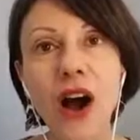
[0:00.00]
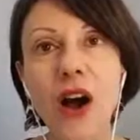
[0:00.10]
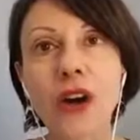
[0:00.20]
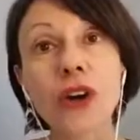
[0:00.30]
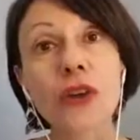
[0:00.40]

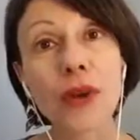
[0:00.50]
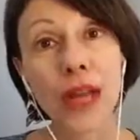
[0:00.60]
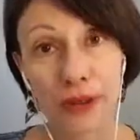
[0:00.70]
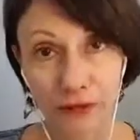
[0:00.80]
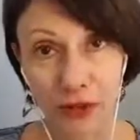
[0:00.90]
are
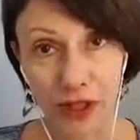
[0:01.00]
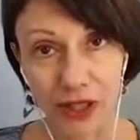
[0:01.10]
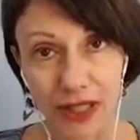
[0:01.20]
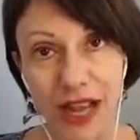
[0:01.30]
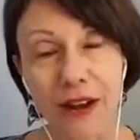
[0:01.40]

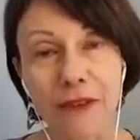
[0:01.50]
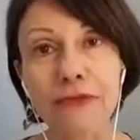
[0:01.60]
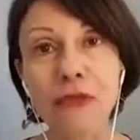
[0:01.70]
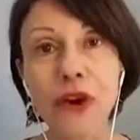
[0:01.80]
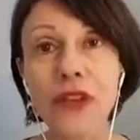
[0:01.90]
grateful
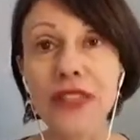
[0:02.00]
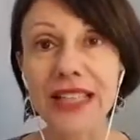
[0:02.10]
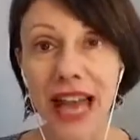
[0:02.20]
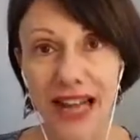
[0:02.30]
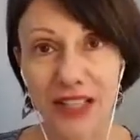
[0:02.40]
for the
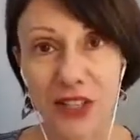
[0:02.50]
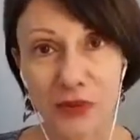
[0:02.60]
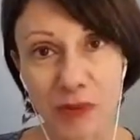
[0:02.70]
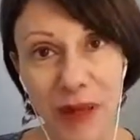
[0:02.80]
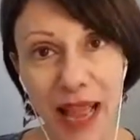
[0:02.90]
taxes
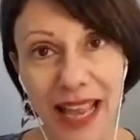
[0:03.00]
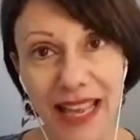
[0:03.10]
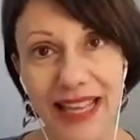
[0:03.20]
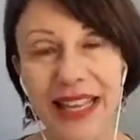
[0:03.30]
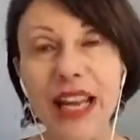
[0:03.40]
we're
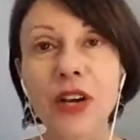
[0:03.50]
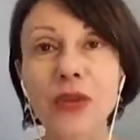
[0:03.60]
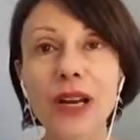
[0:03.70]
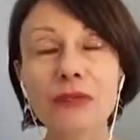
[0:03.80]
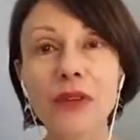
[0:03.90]
paying,
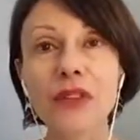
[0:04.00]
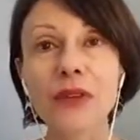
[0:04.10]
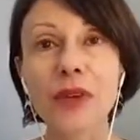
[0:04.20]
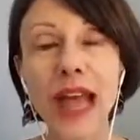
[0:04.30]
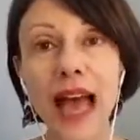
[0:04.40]
grateful
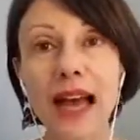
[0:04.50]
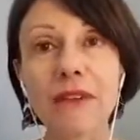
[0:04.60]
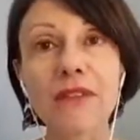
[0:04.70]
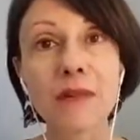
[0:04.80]
that we have the